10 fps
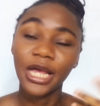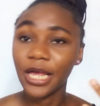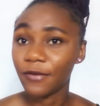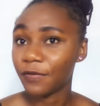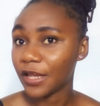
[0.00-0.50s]

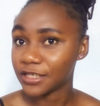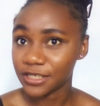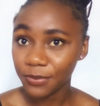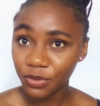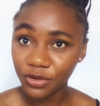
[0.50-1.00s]
if they
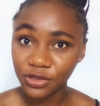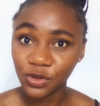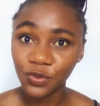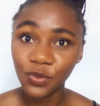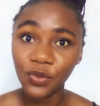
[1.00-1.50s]
accept you in a
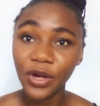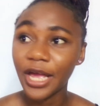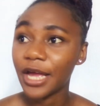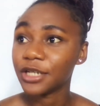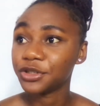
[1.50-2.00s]
school
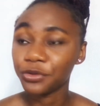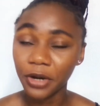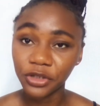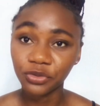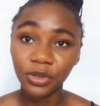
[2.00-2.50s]
and you
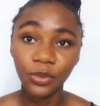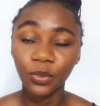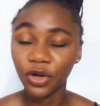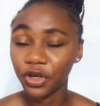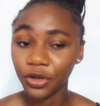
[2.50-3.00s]
graduate,
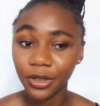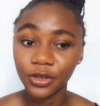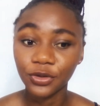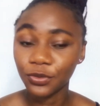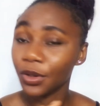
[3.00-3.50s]
what are you going to
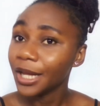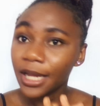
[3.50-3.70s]
do.